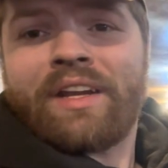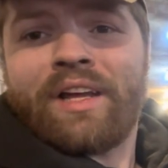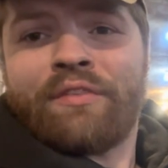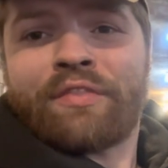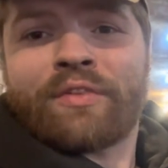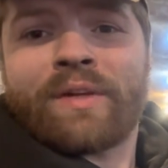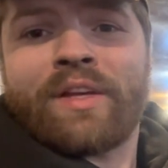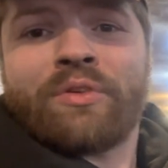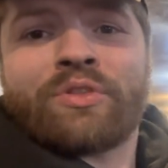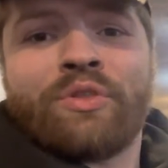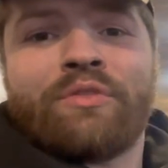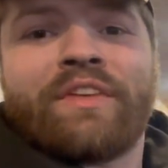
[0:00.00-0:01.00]
of
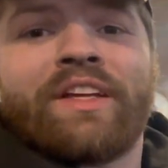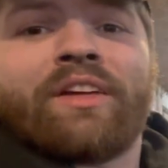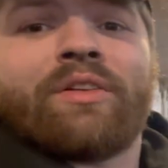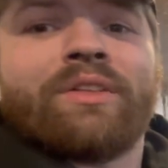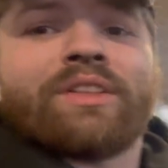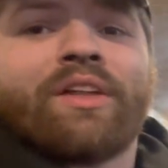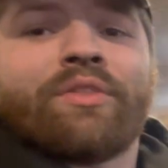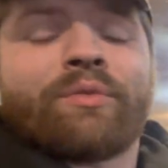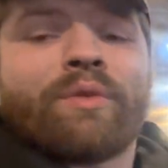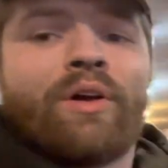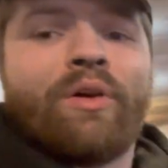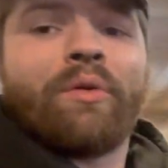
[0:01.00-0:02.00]
302 vehicles on the
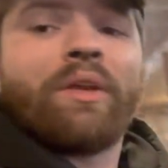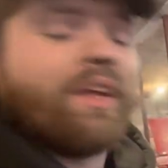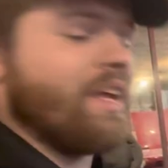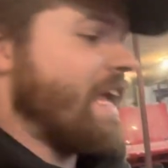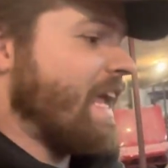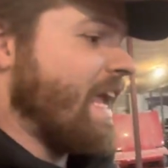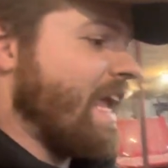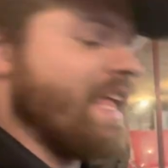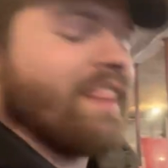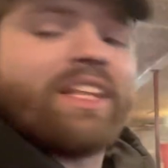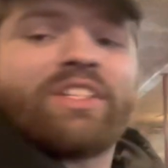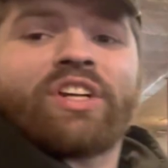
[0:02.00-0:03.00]
road
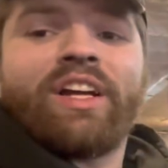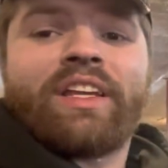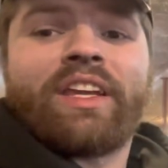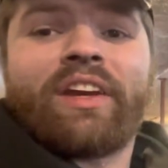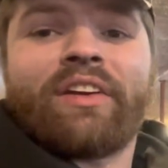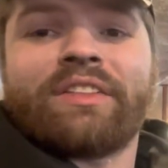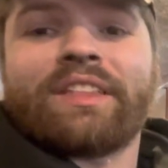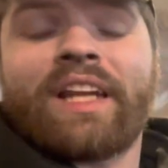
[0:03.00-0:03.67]
in the junkyards.